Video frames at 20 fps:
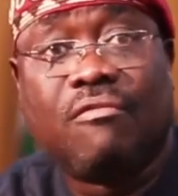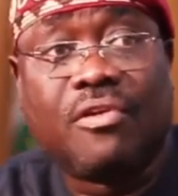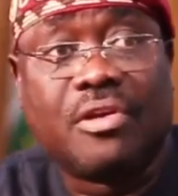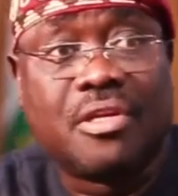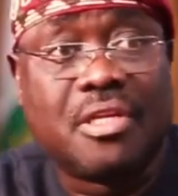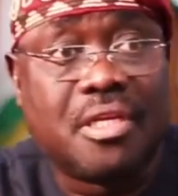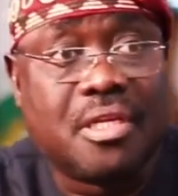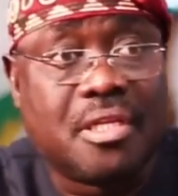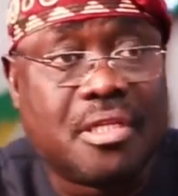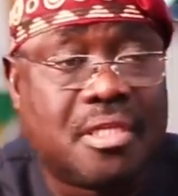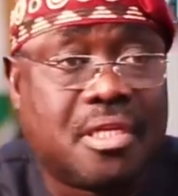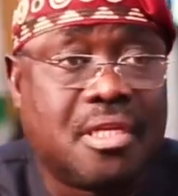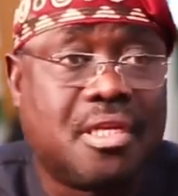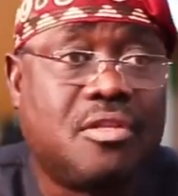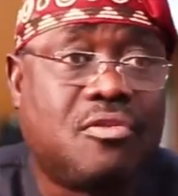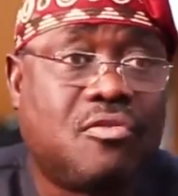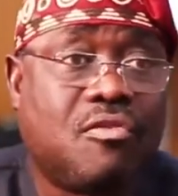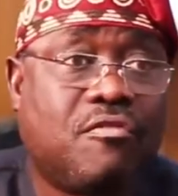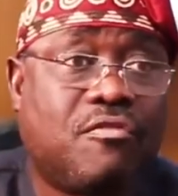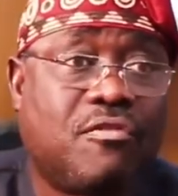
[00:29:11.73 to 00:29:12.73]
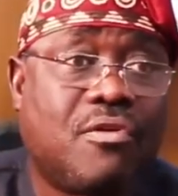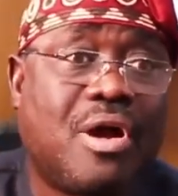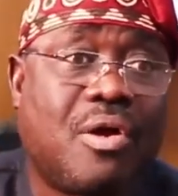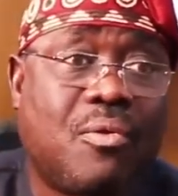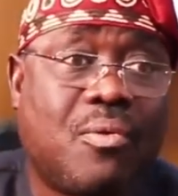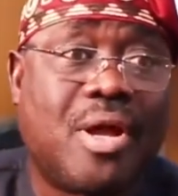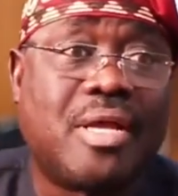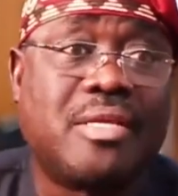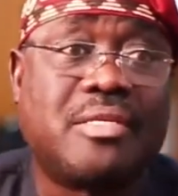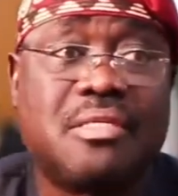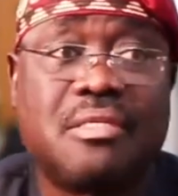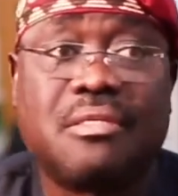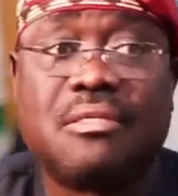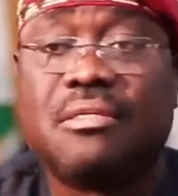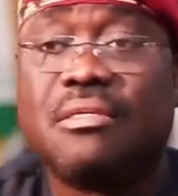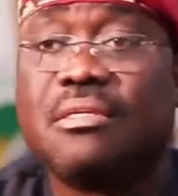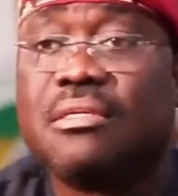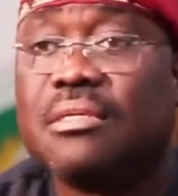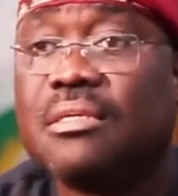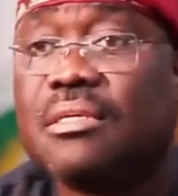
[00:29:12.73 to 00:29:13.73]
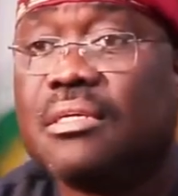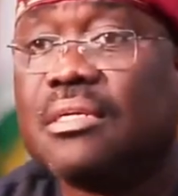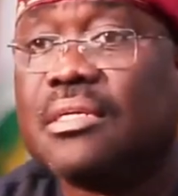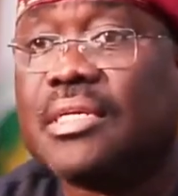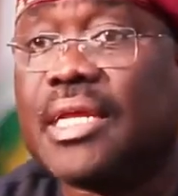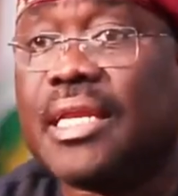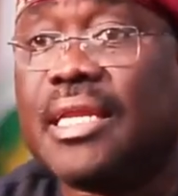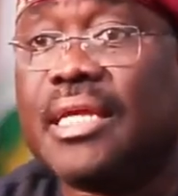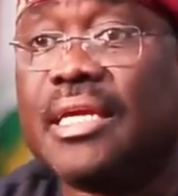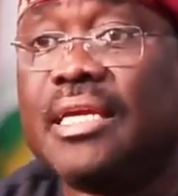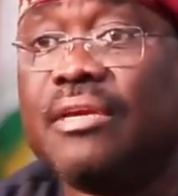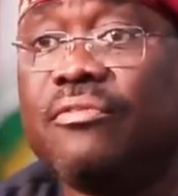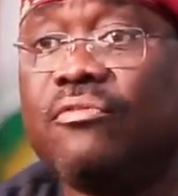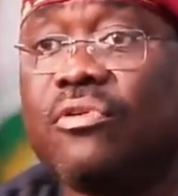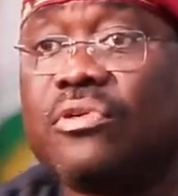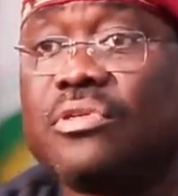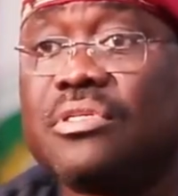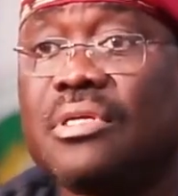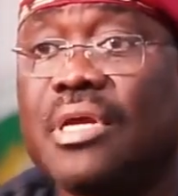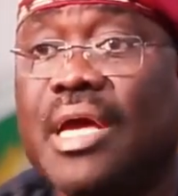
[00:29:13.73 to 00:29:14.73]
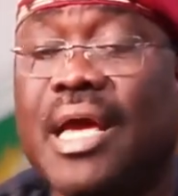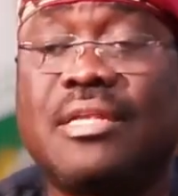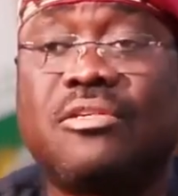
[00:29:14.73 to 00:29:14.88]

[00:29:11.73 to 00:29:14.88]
for the 3 to 4 hours that they give us.